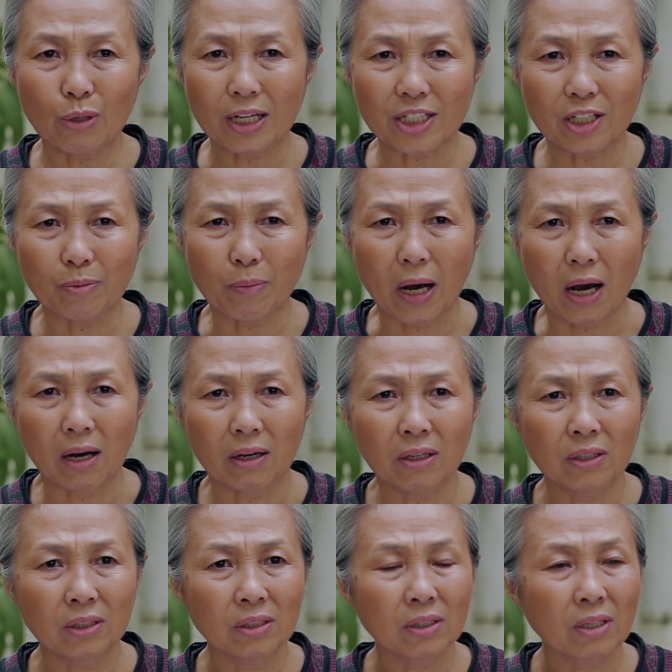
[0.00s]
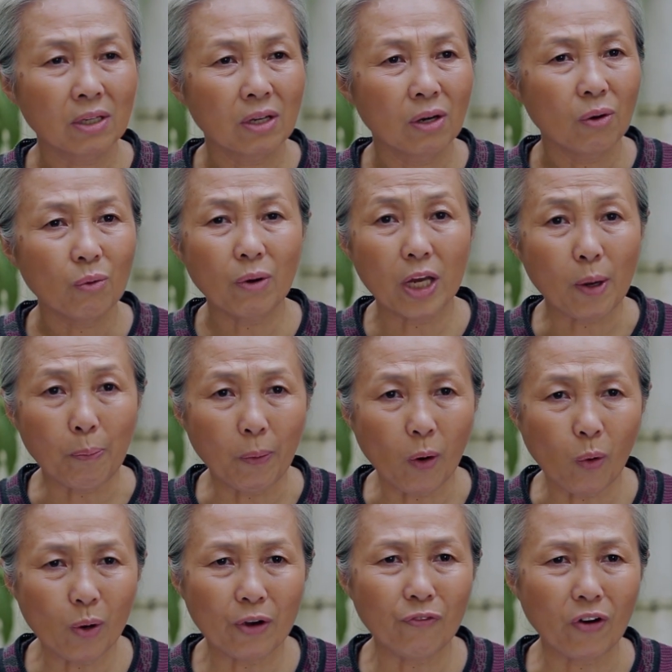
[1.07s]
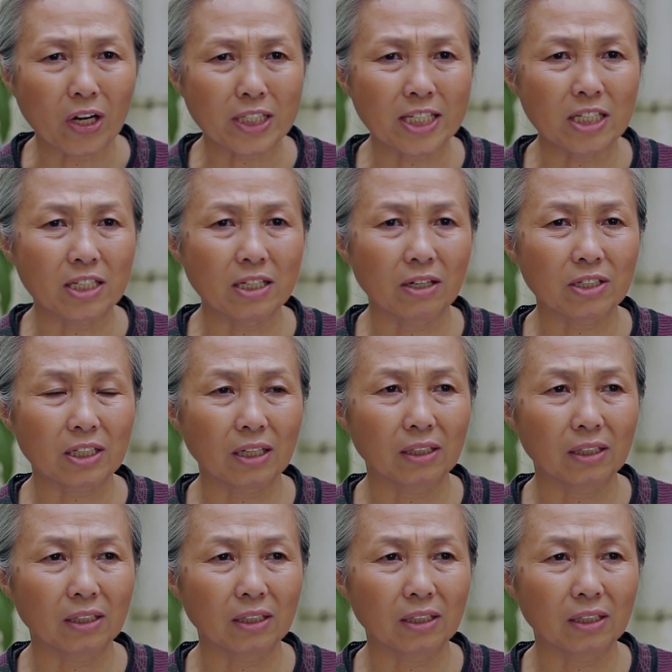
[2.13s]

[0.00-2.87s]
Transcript: you say, I will not give up on believing in